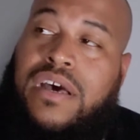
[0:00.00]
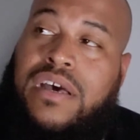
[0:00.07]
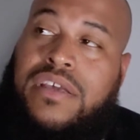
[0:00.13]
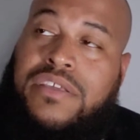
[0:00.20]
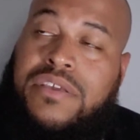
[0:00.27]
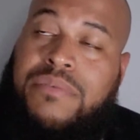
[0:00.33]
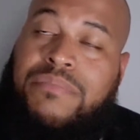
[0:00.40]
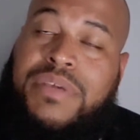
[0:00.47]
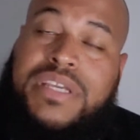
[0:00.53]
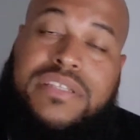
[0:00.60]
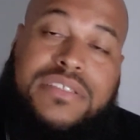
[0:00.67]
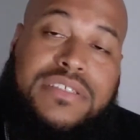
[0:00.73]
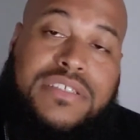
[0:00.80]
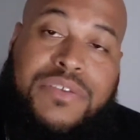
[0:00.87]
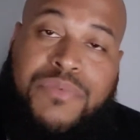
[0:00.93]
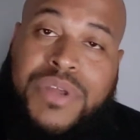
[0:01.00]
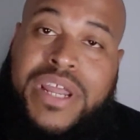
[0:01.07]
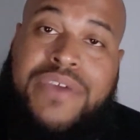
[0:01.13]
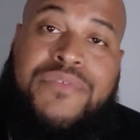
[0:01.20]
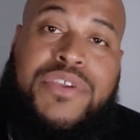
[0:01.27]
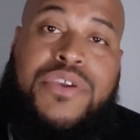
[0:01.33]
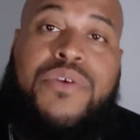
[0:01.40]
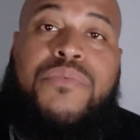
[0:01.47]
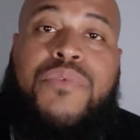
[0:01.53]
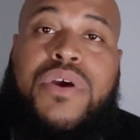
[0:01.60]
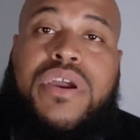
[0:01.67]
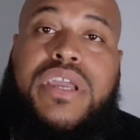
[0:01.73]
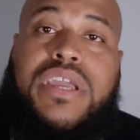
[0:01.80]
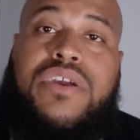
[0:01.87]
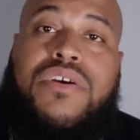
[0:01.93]
your business and whatever you're
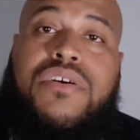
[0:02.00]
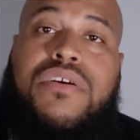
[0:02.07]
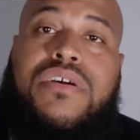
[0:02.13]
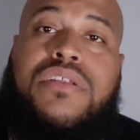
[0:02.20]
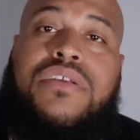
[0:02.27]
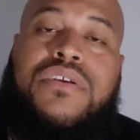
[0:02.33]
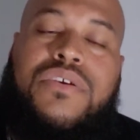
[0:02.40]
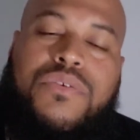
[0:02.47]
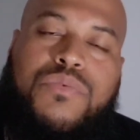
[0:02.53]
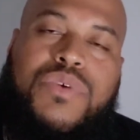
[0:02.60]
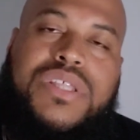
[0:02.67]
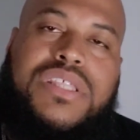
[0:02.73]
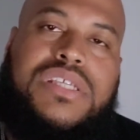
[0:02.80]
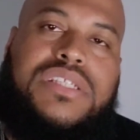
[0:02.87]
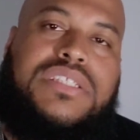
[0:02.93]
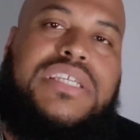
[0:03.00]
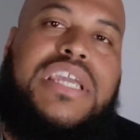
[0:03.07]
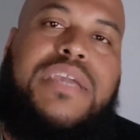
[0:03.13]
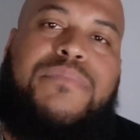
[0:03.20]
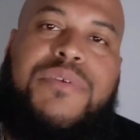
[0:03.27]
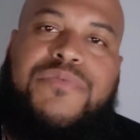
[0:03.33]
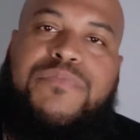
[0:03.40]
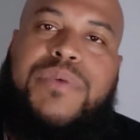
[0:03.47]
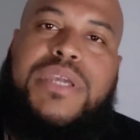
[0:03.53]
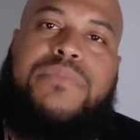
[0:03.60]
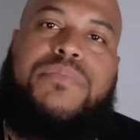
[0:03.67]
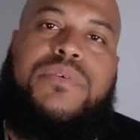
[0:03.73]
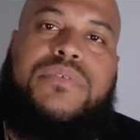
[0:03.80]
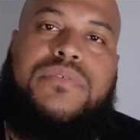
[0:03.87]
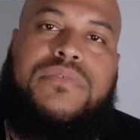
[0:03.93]
working on with a team of
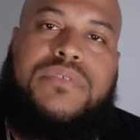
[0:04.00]
people.